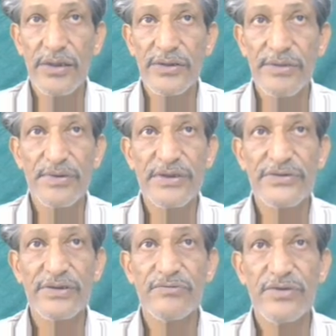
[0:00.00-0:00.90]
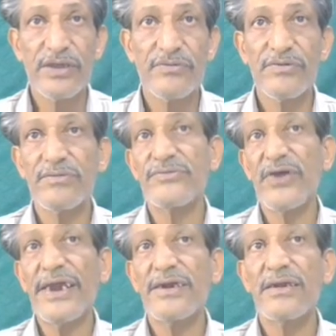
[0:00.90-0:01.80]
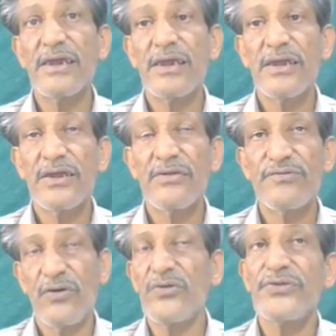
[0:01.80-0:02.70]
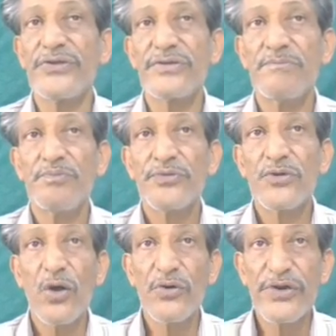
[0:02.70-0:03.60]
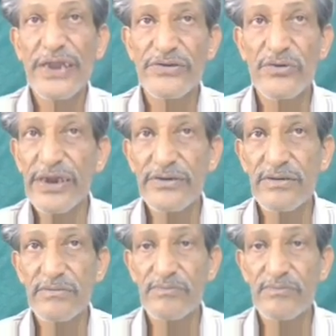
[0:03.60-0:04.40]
the person try and follow this. Congratulate